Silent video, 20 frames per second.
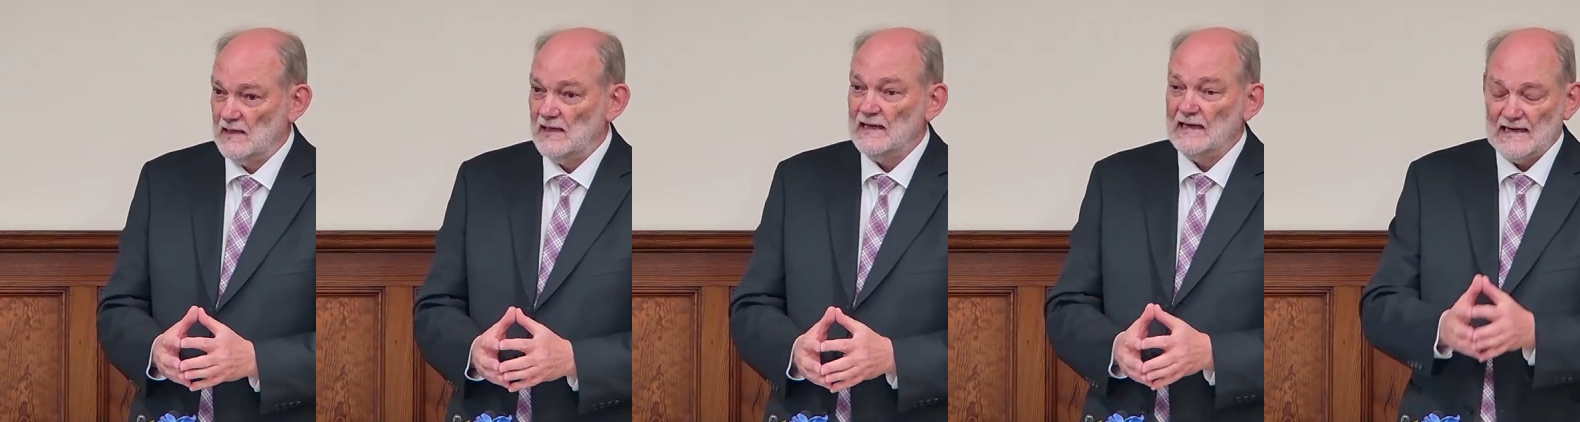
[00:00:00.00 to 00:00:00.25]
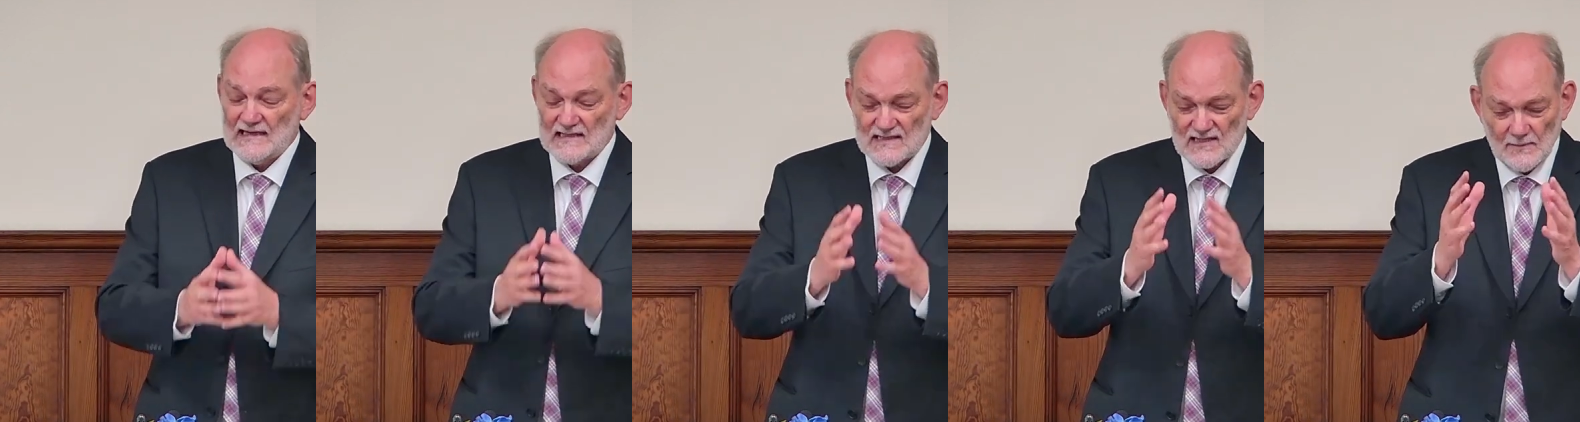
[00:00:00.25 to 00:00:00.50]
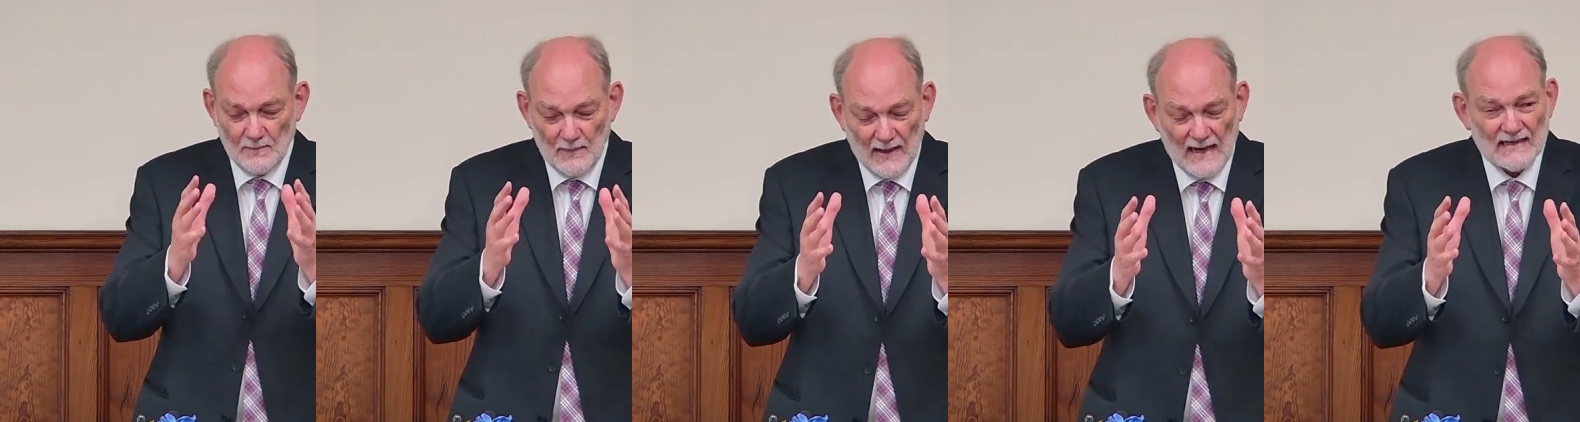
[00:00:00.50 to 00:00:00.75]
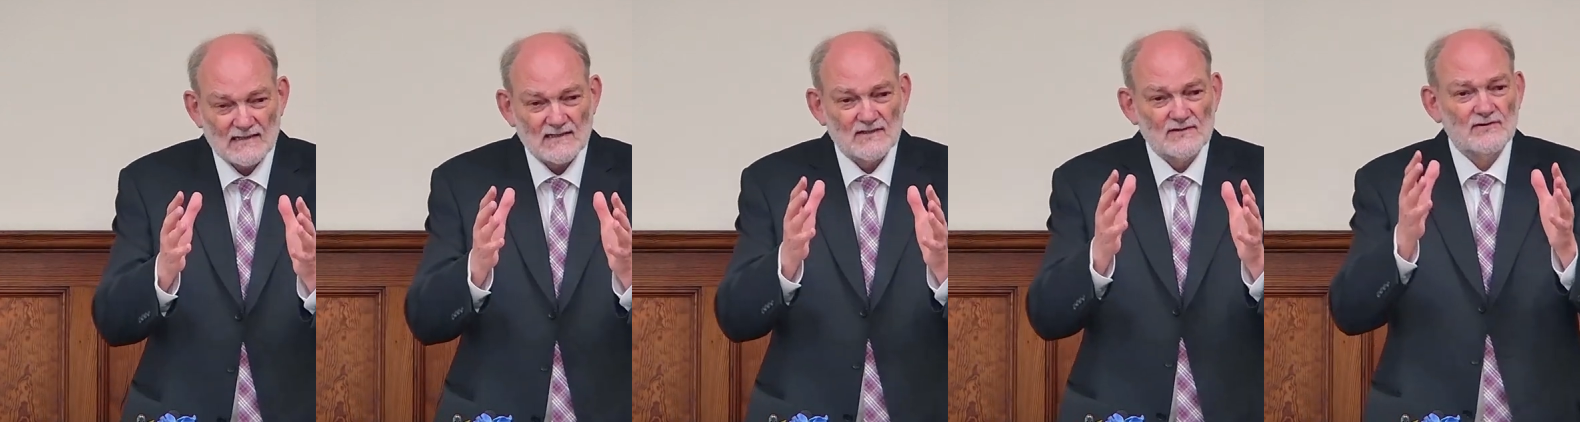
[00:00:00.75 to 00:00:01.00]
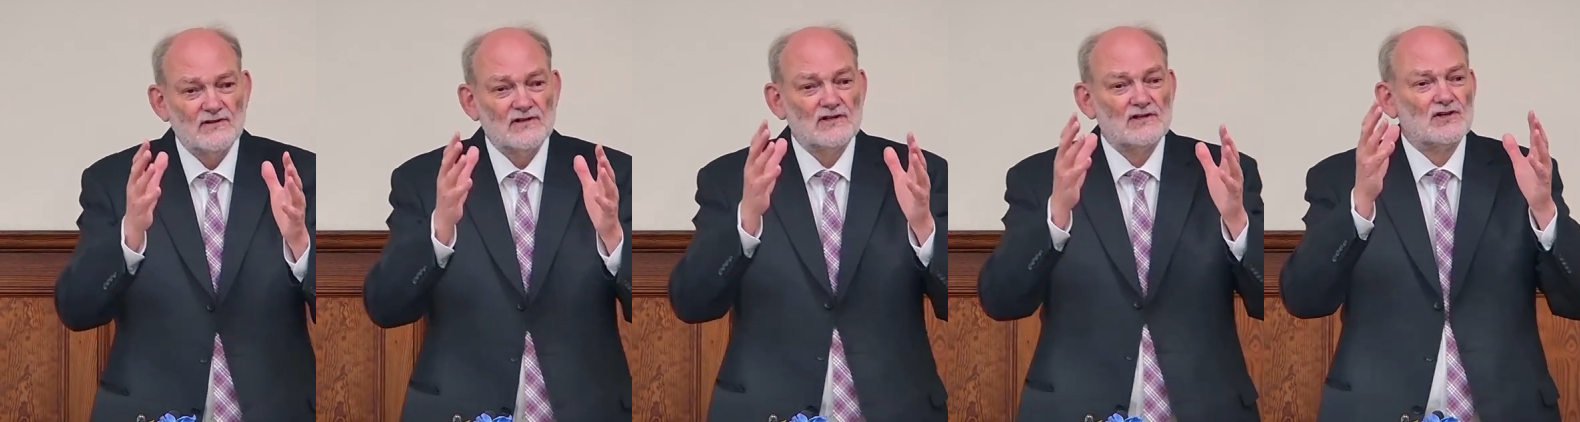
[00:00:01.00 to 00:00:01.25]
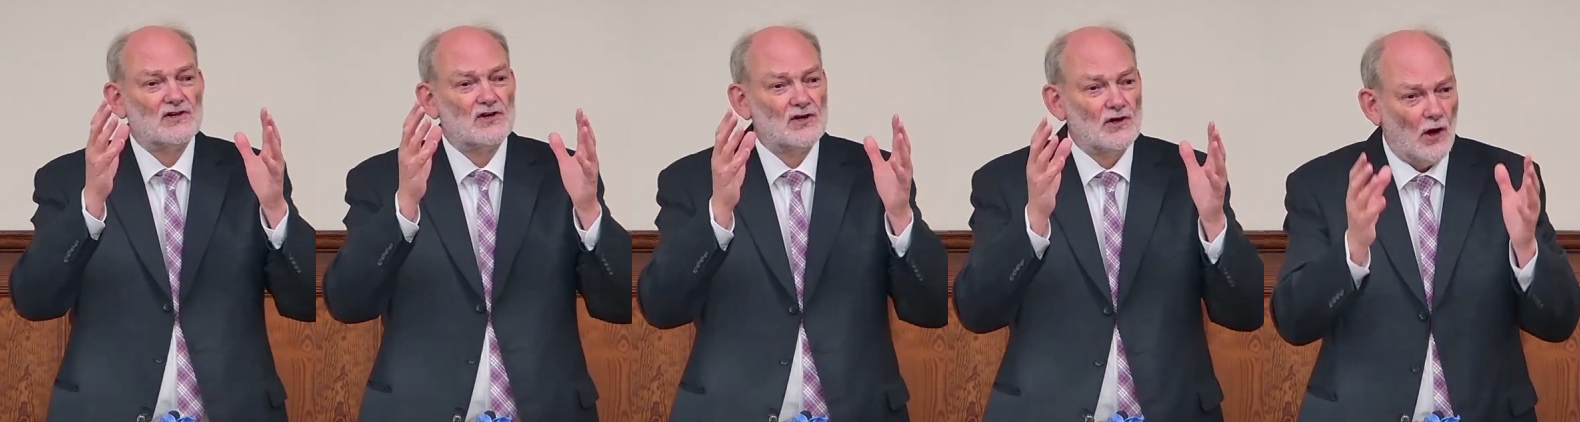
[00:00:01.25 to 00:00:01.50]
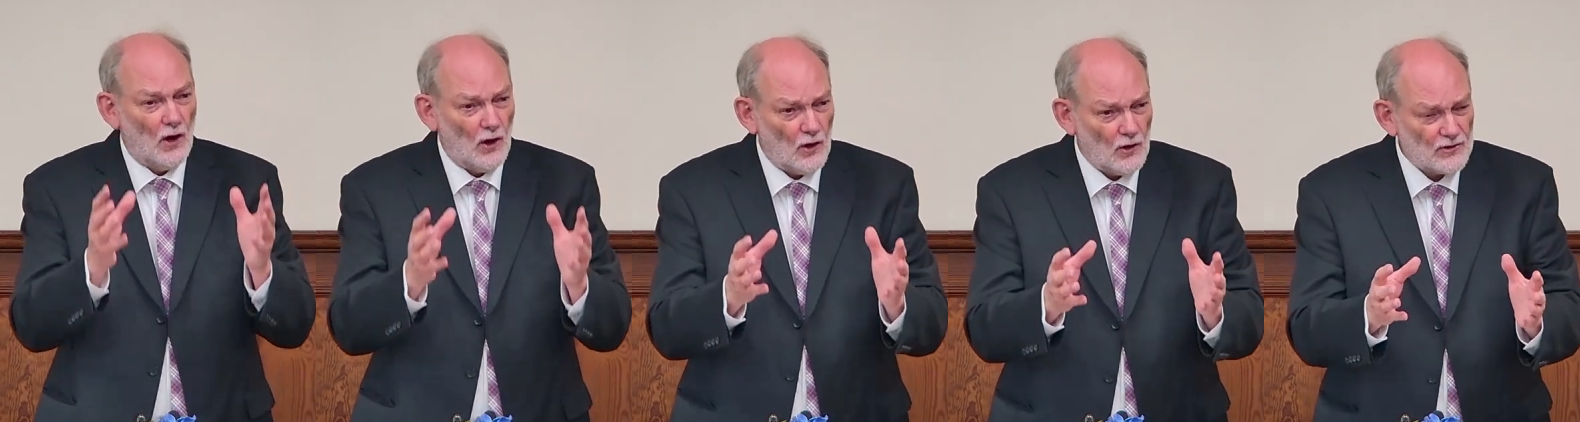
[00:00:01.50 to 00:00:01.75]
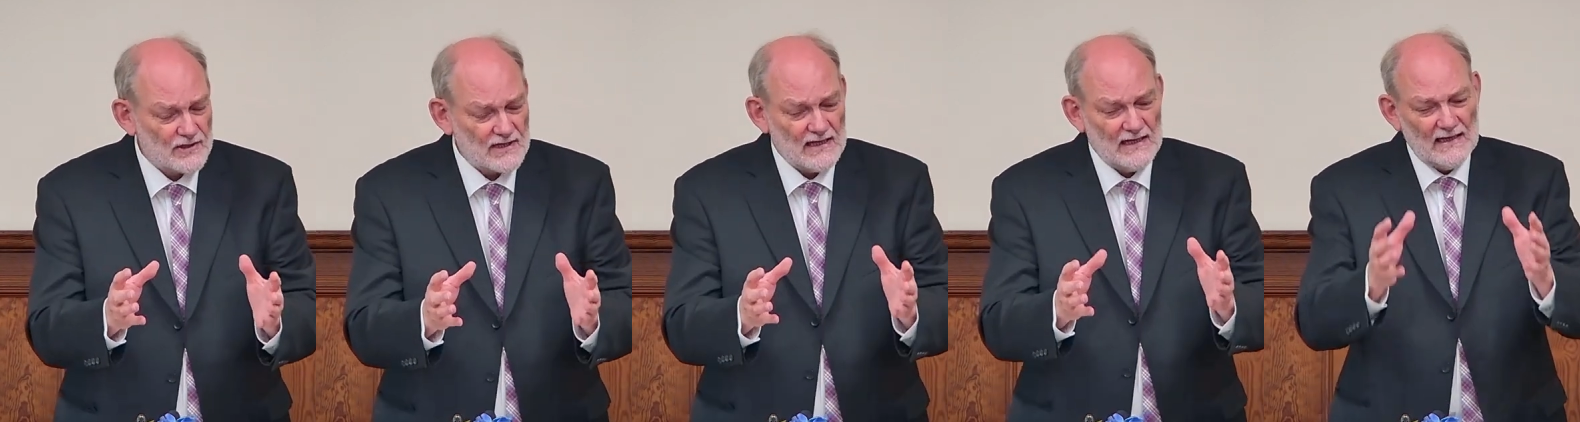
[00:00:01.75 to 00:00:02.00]
It's the pattern that
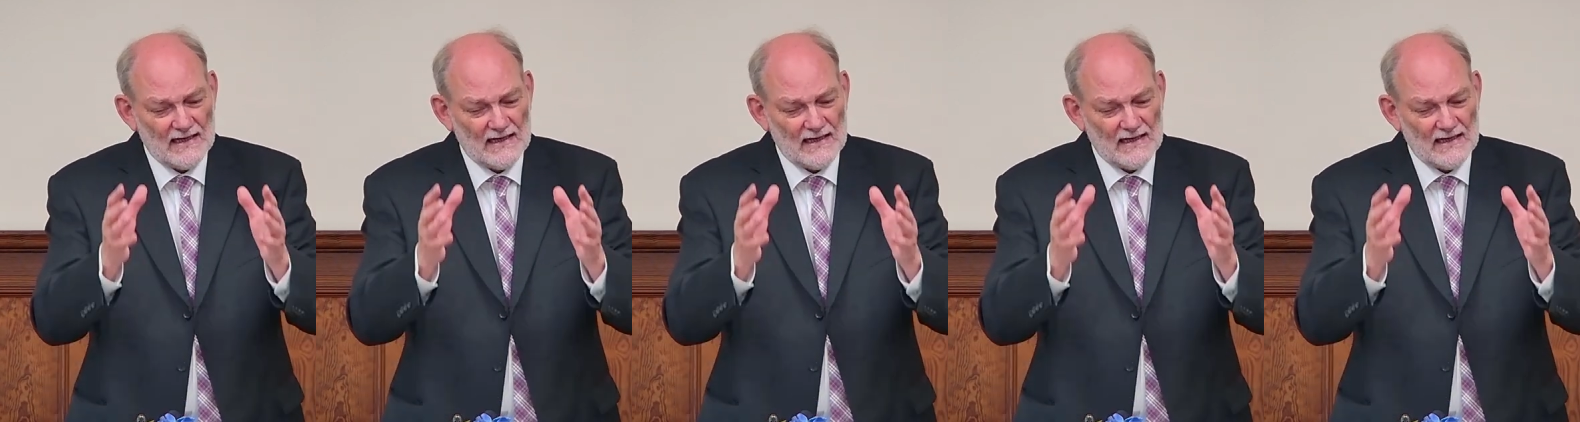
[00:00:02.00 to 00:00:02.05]
God